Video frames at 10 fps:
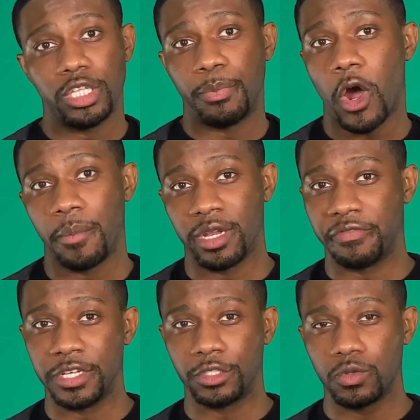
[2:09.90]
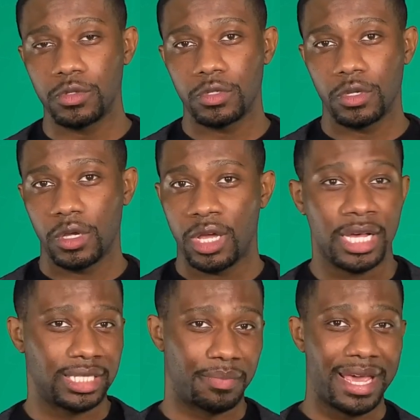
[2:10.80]
Department officials,
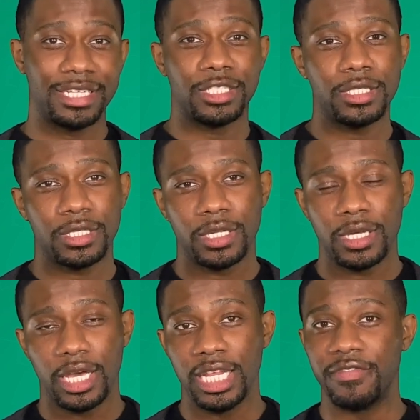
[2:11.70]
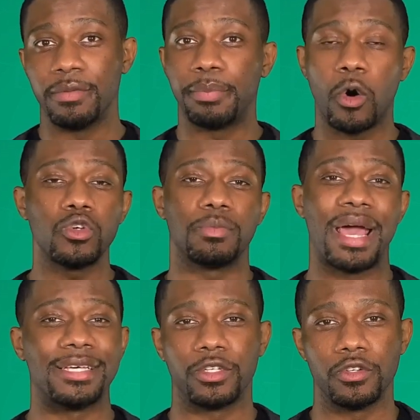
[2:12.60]
custom agents, and even
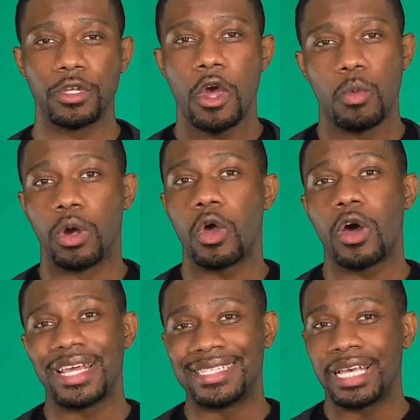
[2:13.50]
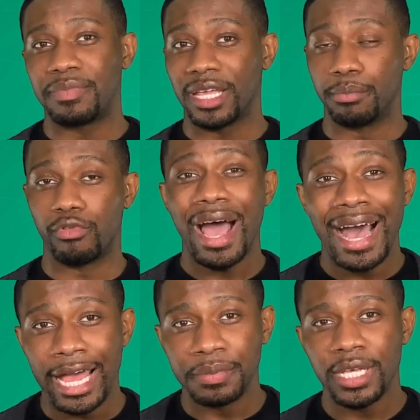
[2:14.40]
postmasters were caught accepting
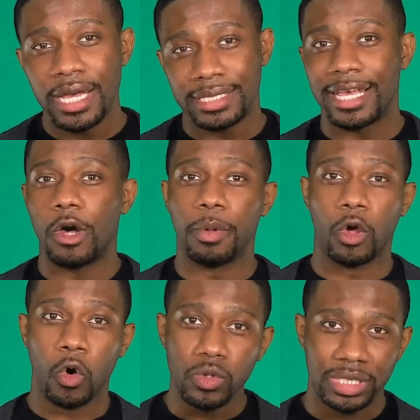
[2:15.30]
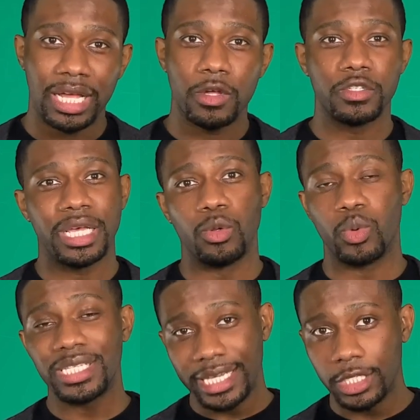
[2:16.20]
bribes to help gold sellers and
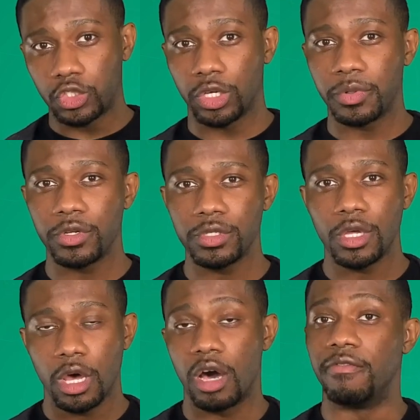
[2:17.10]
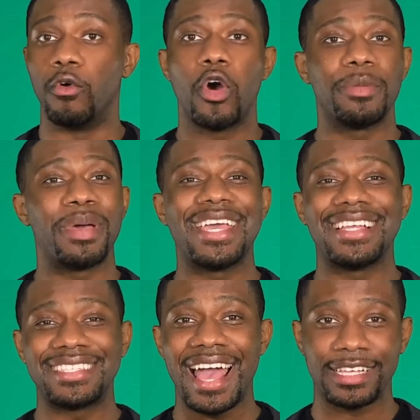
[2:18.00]
whiskey distributors avoid
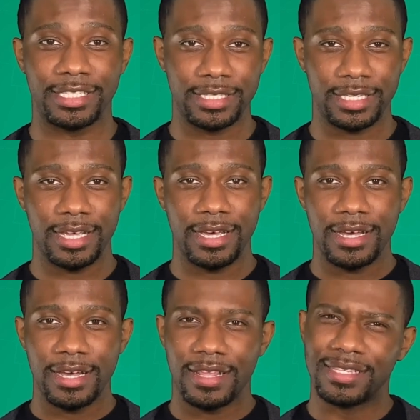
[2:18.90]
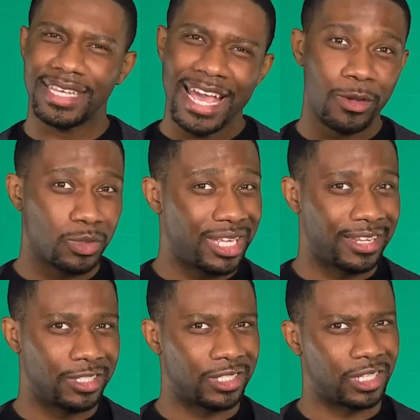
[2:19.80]
paying taxes. The scandals
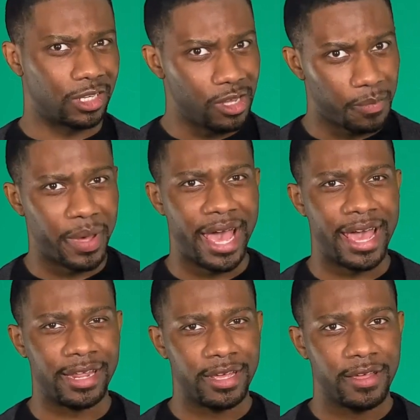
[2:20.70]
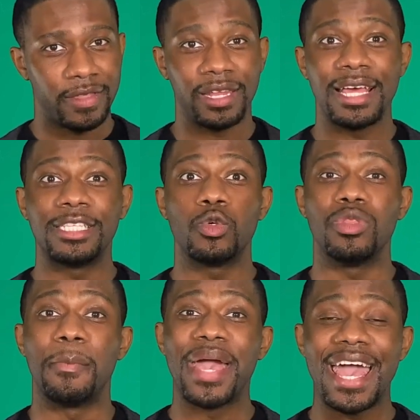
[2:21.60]
didn't just look bad, they led to
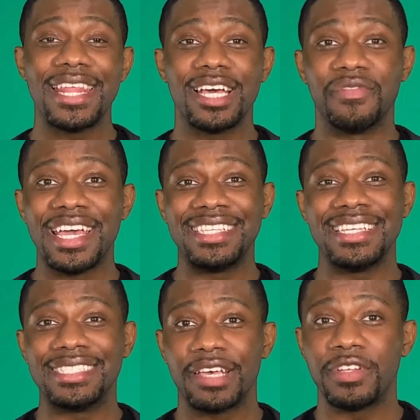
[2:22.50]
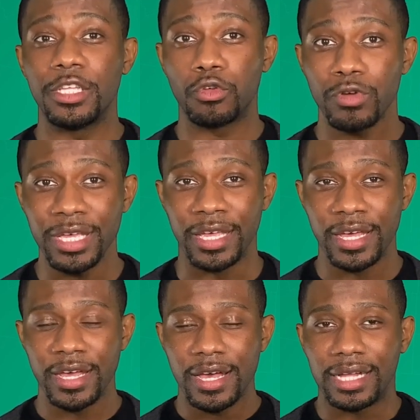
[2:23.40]
the Panic of 1873,
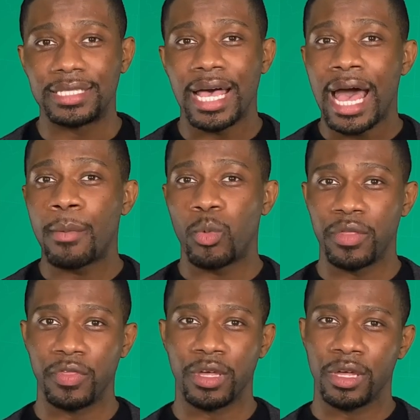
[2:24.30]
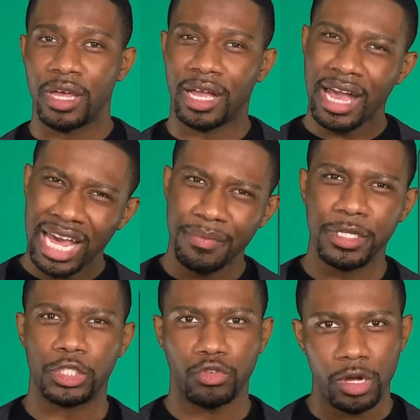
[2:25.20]
a time when the economy
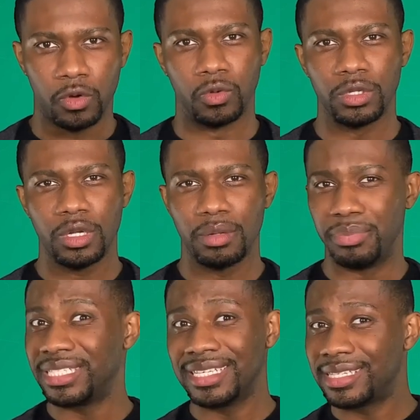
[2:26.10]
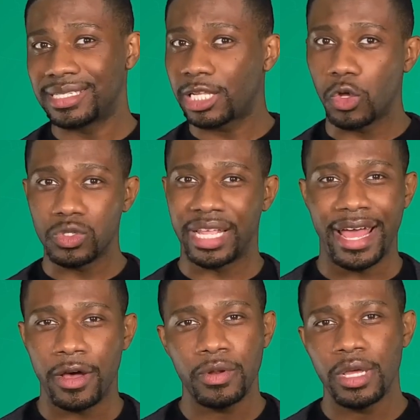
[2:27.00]
struggled, businesses closed
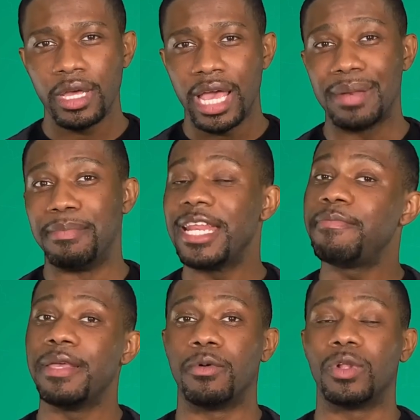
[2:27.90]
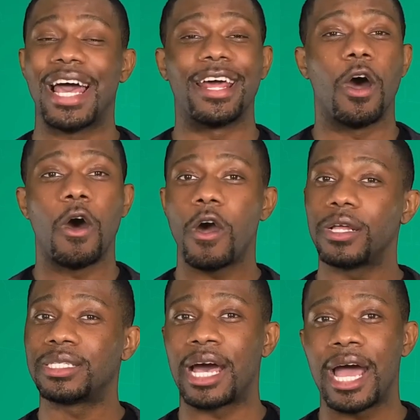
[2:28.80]
down, and many people had a hard
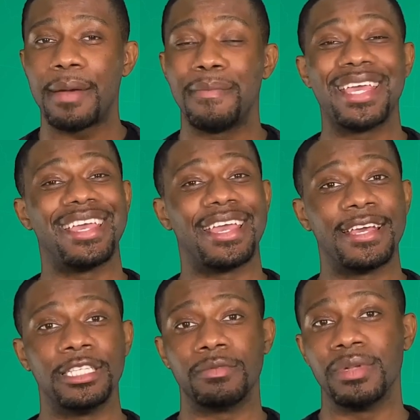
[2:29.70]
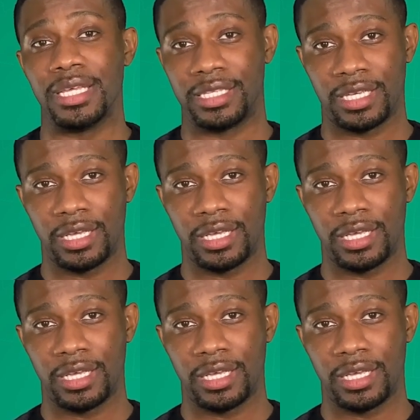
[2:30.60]
time making ends meet.